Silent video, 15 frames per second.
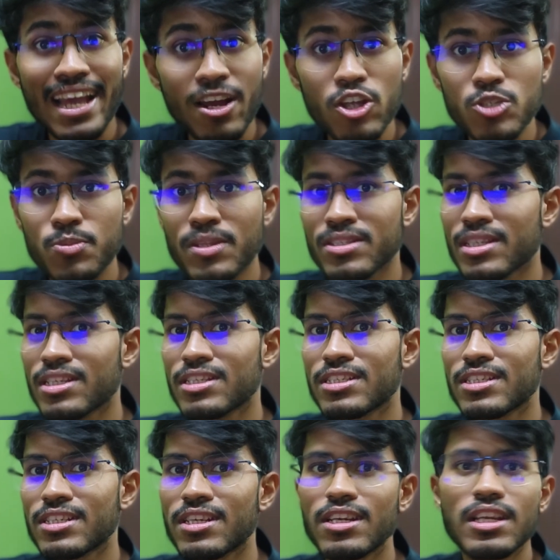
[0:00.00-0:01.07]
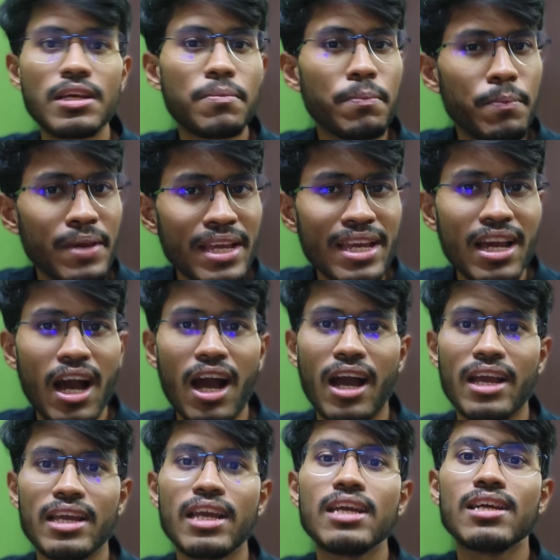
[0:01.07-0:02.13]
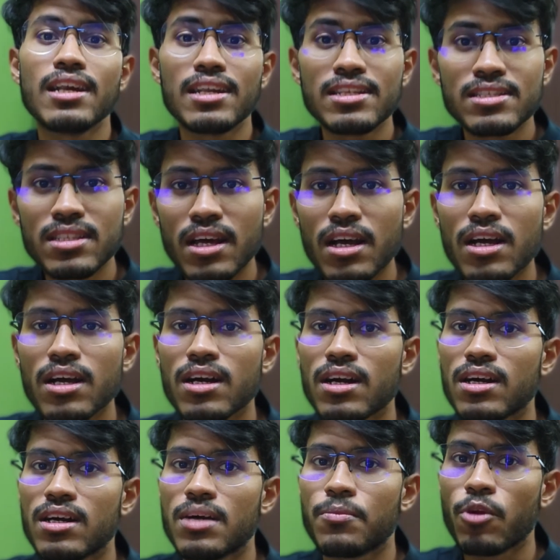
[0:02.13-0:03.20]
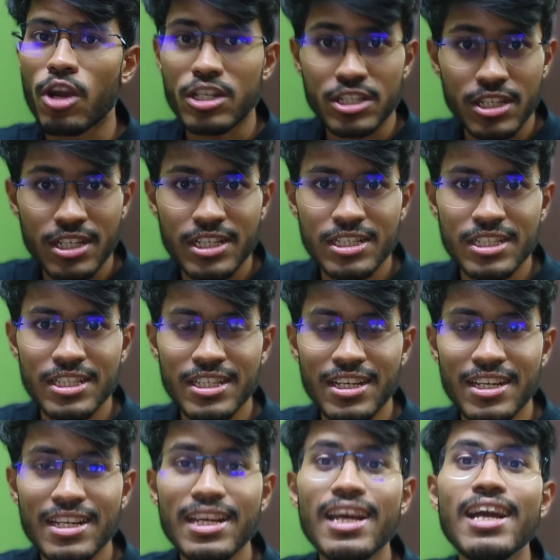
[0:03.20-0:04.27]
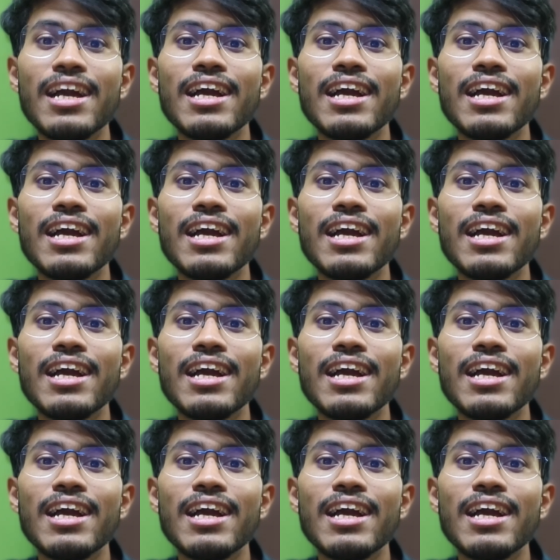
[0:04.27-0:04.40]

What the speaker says: aerospace engineering, PI, that is the production engineering,